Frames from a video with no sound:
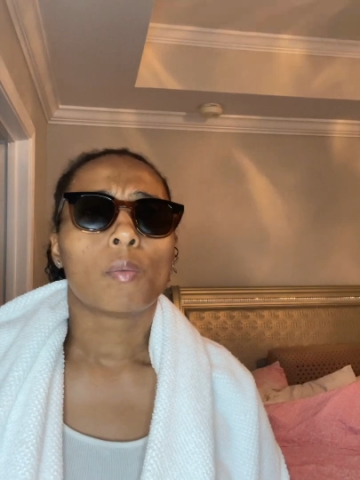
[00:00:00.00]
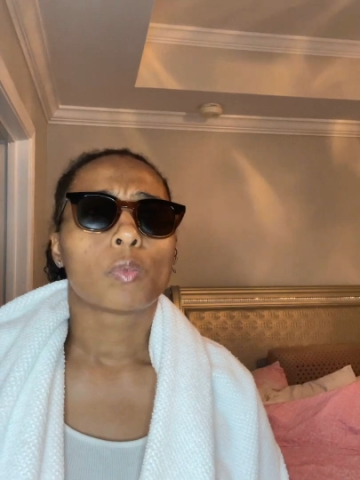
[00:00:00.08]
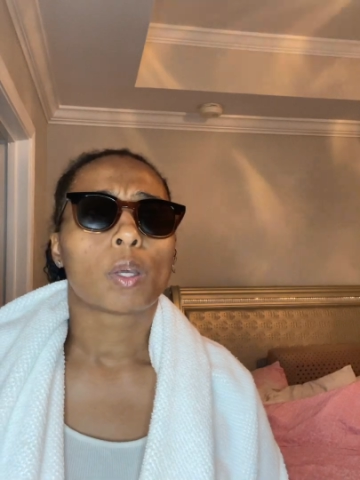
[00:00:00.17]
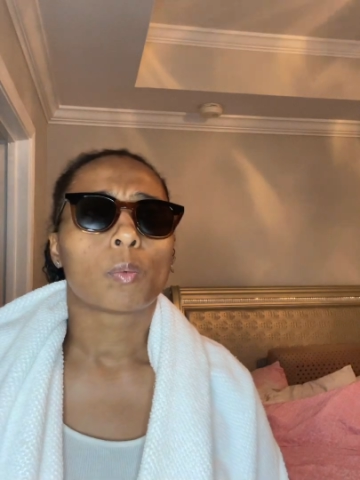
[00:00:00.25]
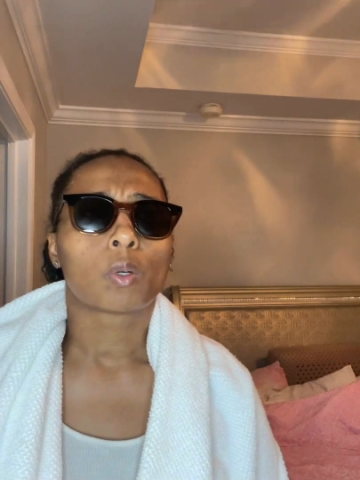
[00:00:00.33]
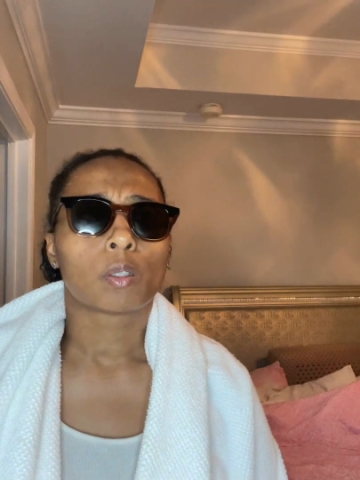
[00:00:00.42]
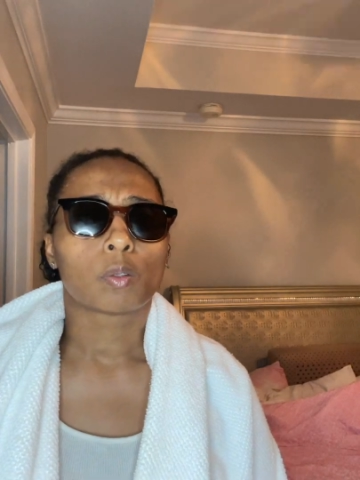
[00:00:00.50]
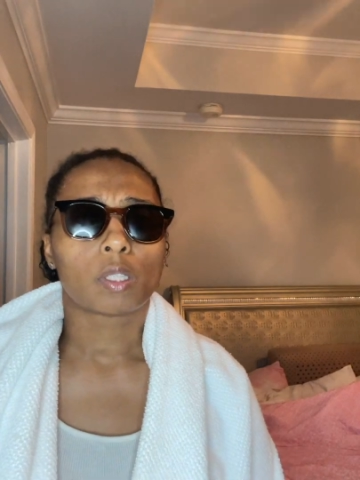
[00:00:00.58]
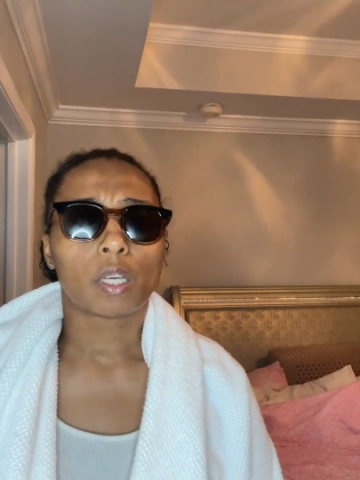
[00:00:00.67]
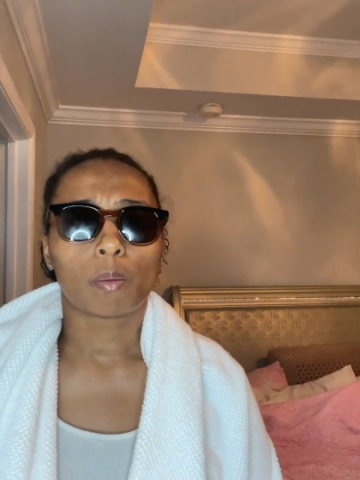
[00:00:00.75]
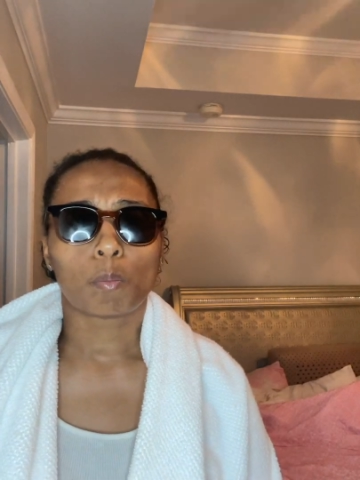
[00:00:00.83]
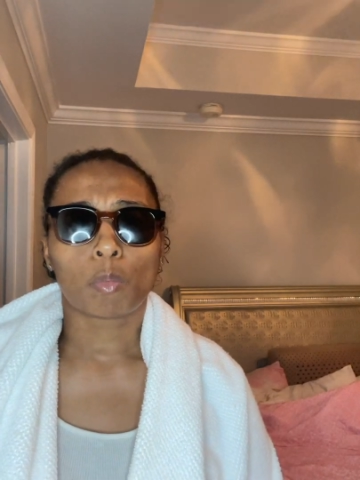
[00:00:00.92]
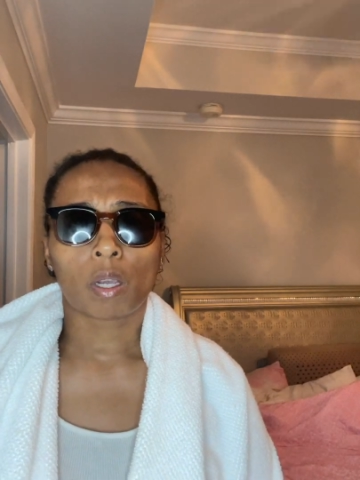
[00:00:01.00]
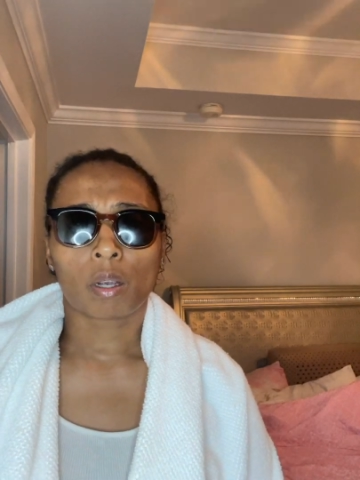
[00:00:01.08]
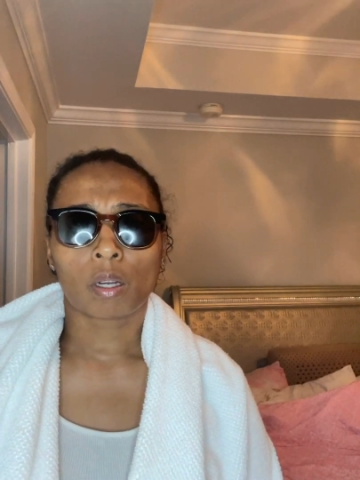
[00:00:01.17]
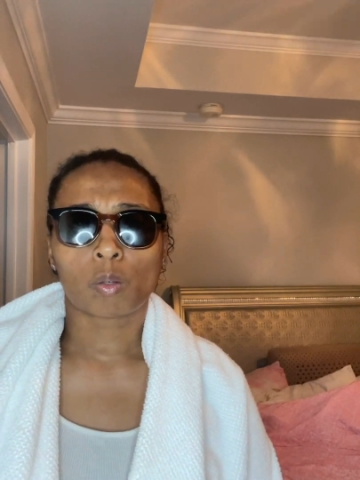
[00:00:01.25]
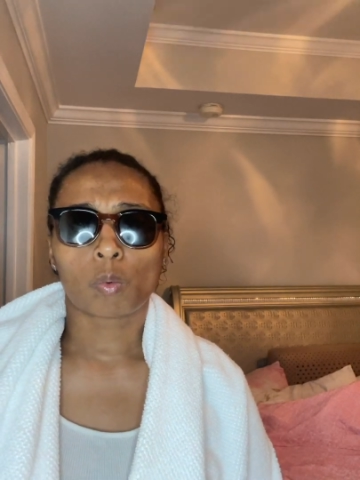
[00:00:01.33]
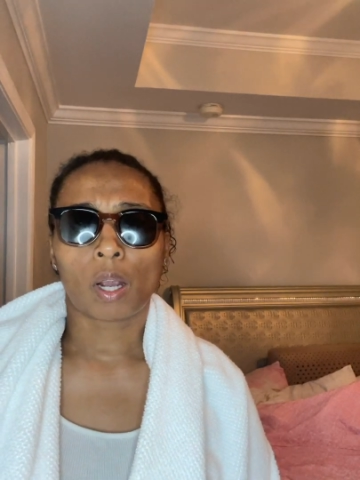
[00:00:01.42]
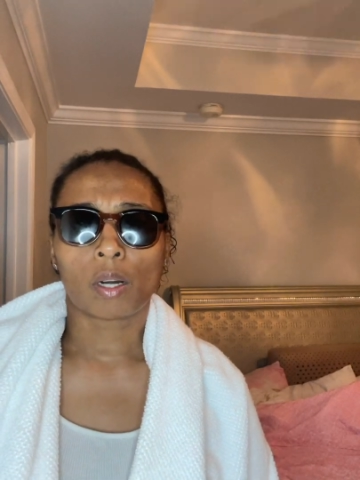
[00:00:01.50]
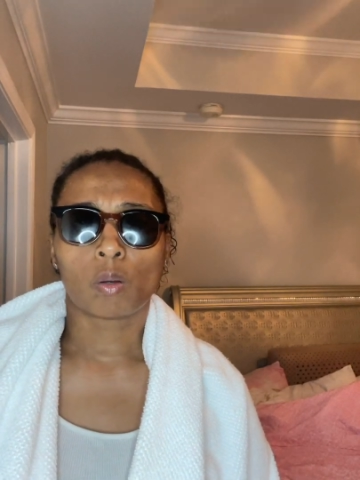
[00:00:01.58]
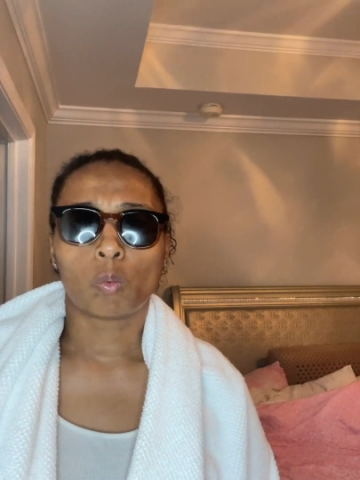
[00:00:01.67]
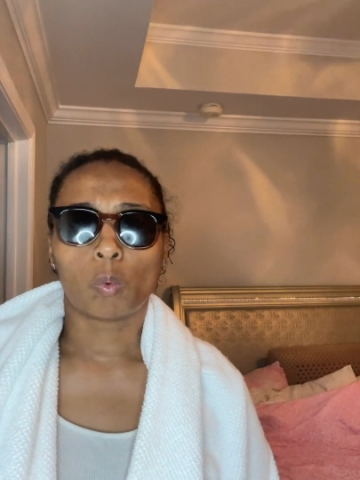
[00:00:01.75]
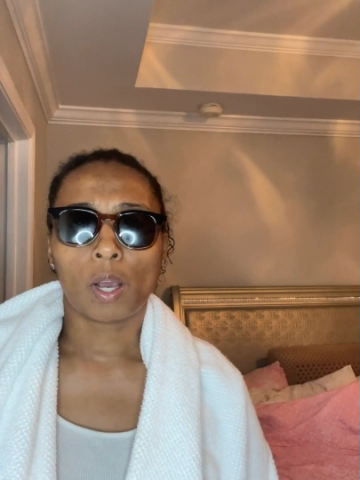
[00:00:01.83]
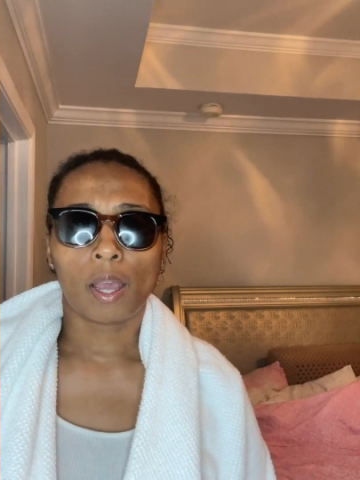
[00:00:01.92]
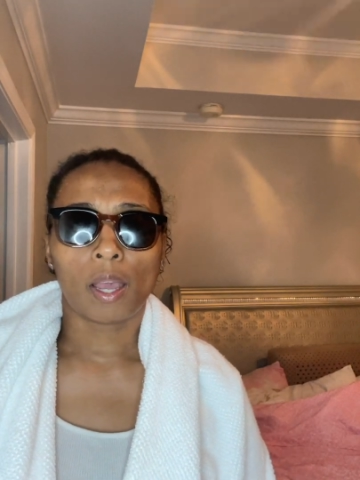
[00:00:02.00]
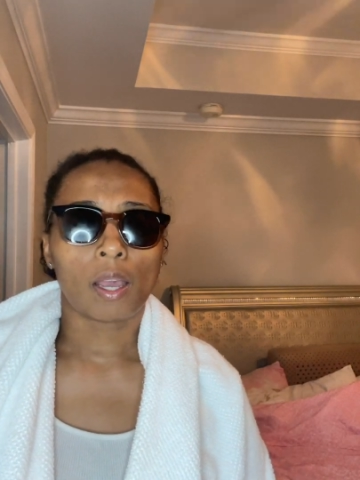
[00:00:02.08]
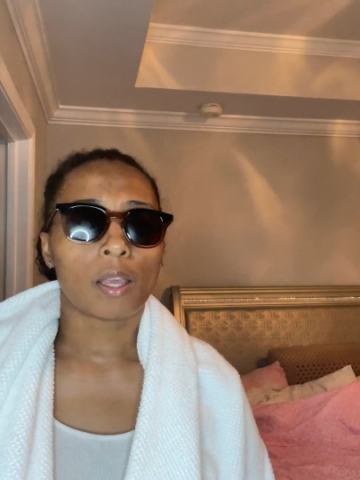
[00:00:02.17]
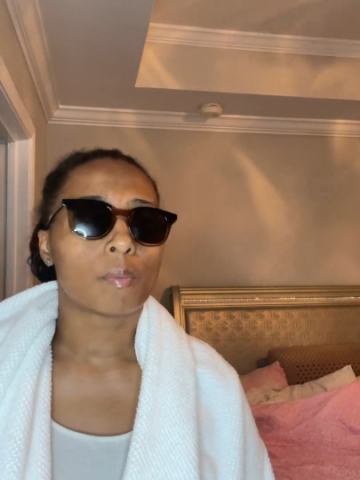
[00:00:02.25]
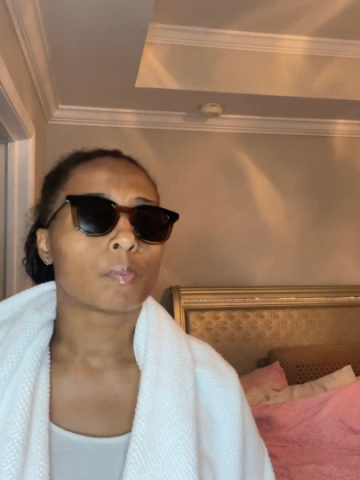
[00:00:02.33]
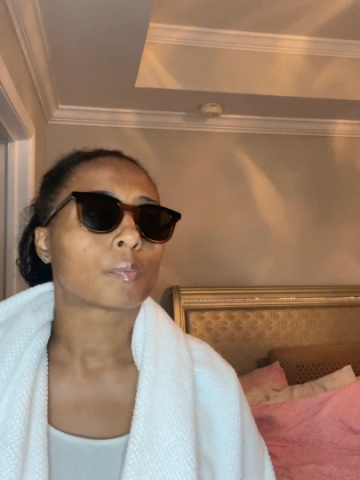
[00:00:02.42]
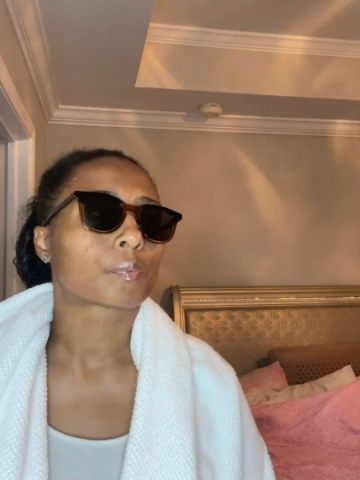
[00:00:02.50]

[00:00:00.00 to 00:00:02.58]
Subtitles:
They want to get married right away.